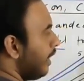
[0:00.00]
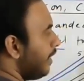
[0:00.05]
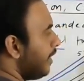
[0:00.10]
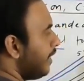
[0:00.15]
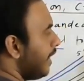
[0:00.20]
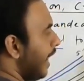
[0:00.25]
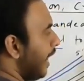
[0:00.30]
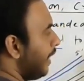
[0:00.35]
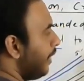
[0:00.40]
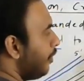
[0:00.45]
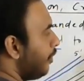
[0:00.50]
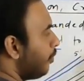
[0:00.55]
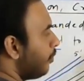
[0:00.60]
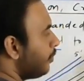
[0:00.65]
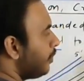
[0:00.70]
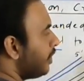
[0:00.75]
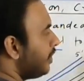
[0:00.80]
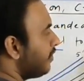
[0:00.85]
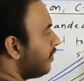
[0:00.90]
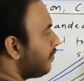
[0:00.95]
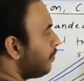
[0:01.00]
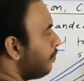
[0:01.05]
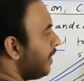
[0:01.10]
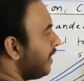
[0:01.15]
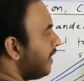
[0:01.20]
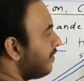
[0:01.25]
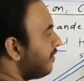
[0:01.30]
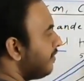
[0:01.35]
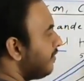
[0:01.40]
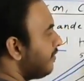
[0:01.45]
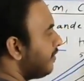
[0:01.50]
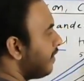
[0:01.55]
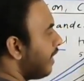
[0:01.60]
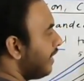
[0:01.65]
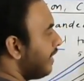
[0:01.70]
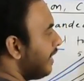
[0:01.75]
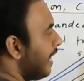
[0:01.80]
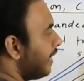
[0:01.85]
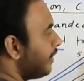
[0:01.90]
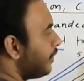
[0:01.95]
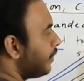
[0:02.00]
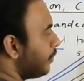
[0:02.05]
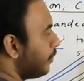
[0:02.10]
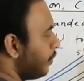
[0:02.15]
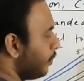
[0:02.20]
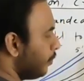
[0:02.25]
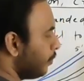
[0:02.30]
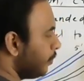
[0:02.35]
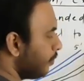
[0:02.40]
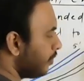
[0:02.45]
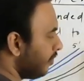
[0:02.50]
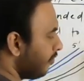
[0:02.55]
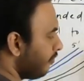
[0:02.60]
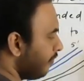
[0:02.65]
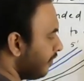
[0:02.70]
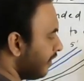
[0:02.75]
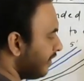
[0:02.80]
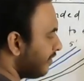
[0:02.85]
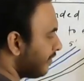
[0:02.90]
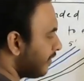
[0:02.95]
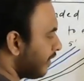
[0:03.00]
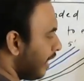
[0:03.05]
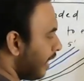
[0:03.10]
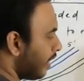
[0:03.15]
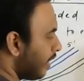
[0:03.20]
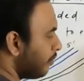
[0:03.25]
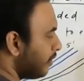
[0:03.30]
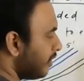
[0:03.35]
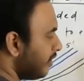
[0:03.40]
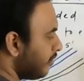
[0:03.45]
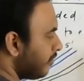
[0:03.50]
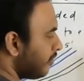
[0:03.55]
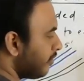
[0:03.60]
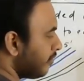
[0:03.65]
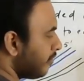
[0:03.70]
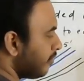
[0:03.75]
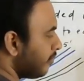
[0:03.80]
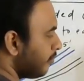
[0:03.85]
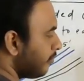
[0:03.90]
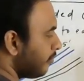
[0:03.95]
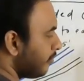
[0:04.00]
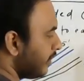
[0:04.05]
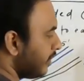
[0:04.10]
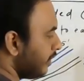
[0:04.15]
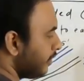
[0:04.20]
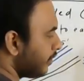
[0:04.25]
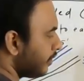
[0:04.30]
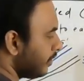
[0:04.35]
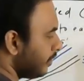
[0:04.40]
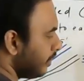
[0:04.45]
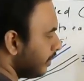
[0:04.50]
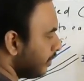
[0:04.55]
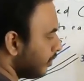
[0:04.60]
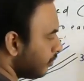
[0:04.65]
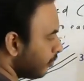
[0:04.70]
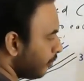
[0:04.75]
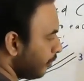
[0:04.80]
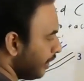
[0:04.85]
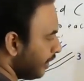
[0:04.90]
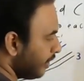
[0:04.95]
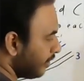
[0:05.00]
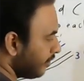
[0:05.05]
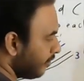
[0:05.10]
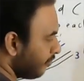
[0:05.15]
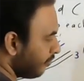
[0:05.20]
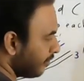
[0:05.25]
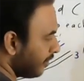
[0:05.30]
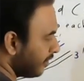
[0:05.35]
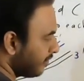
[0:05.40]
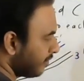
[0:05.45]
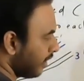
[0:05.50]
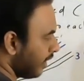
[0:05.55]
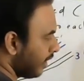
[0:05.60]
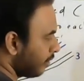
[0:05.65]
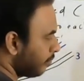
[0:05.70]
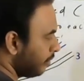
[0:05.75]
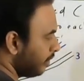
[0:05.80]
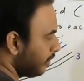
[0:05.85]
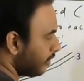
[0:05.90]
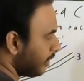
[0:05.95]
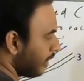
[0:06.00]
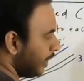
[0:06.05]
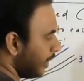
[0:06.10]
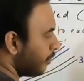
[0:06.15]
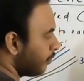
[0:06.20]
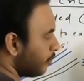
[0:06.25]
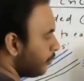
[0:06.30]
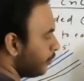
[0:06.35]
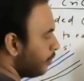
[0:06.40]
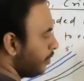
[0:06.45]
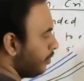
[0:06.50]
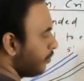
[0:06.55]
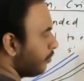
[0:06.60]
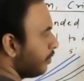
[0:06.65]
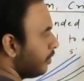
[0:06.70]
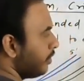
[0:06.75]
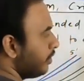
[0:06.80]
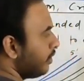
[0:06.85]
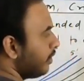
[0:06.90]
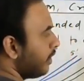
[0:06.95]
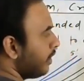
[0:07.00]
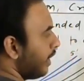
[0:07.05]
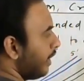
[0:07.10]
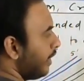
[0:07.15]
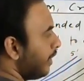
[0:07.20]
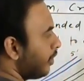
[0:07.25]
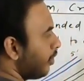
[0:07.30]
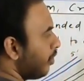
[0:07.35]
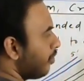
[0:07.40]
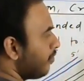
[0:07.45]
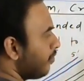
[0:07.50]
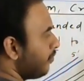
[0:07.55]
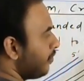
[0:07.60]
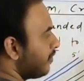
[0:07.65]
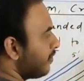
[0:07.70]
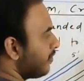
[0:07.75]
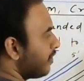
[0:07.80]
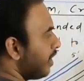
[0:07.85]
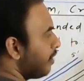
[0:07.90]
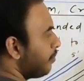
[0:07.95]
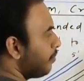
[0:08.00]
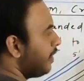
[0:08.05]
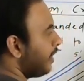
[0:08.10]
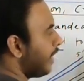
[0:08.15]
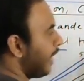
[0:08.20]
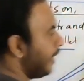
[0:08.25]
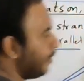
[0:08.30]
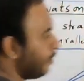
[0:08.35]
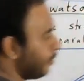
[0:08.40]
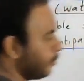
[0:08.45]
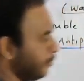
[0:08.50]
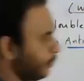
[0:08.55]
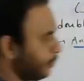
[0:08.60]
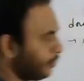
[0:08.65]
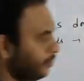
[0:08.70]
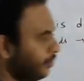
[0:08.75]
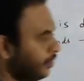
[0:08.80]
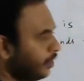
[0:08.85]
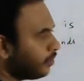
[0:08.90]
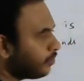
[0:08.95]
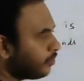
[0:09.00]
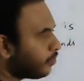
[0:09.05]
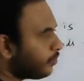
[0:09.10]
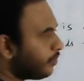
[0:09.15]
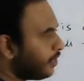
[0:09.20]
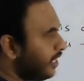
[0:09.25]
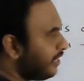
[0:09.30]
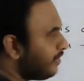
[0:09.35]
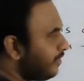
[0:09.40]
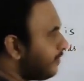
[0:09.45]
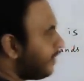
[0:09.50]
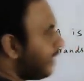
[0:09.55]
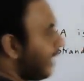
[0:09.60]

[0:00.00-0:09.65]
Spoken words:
nitrogenous bases attached to the first carbons, right? So here the first carbon, nitrogen, and here also first carbon, nitrogen. So these